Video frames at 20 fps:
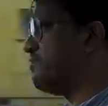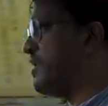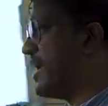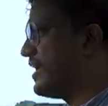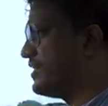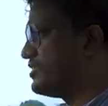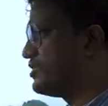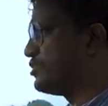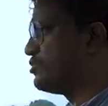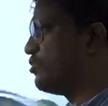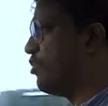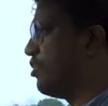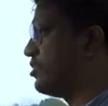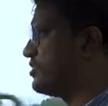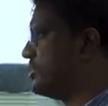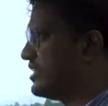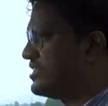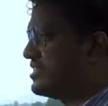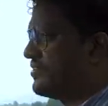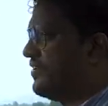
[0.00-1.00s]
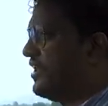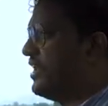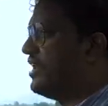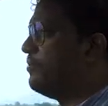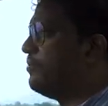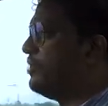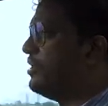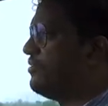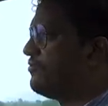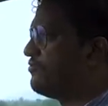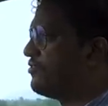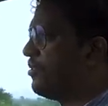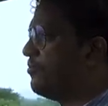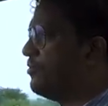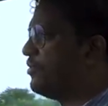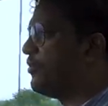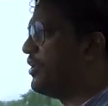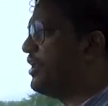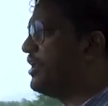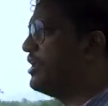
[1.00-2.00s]
of max torque that's available
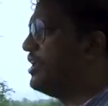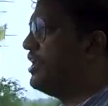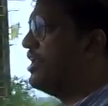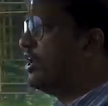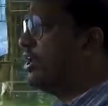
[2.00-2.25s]
from between